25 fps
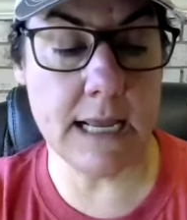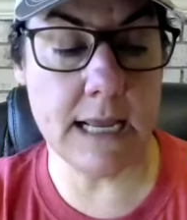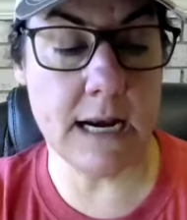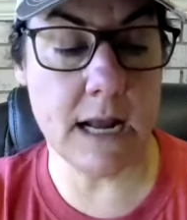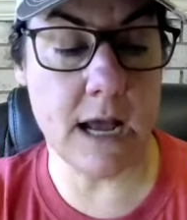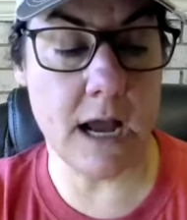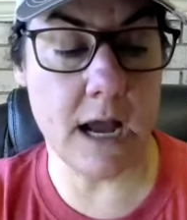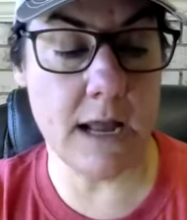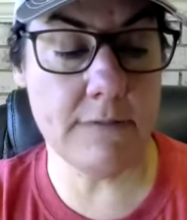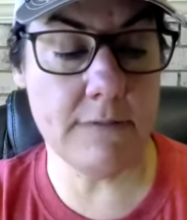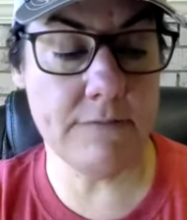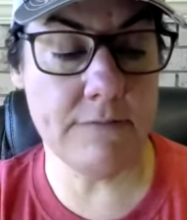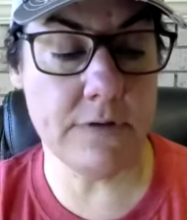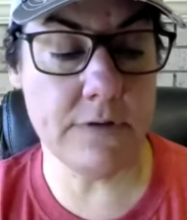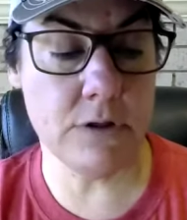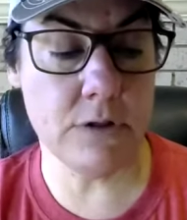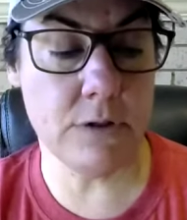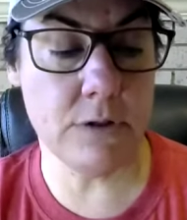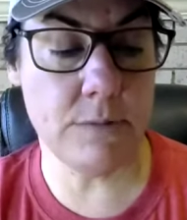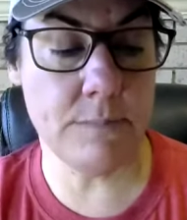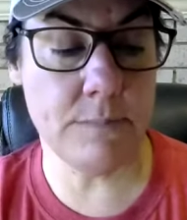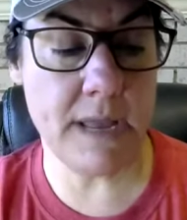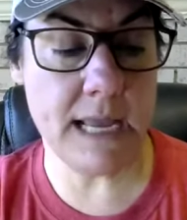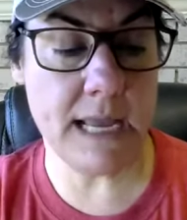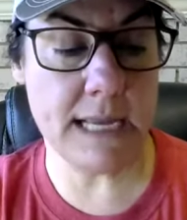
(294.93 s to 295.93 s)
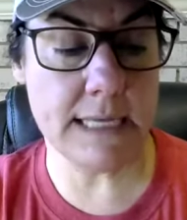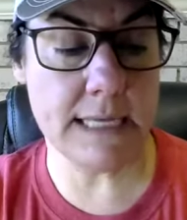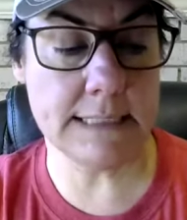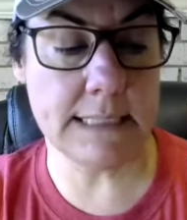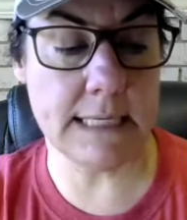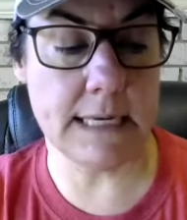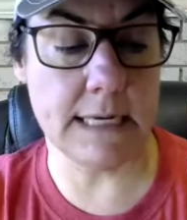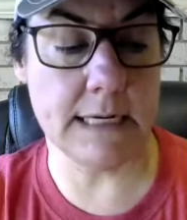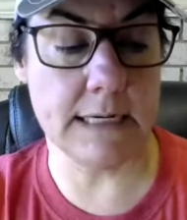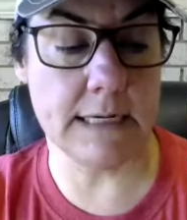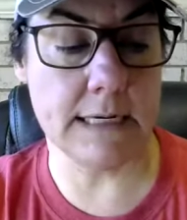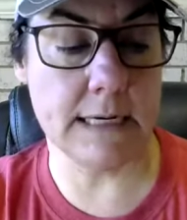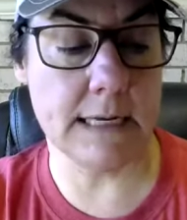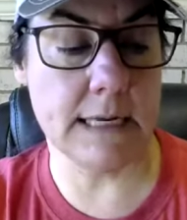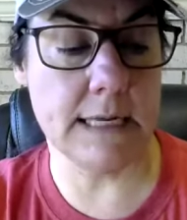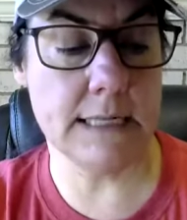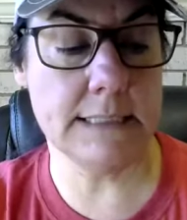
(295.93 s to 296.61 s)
and I feel amazing.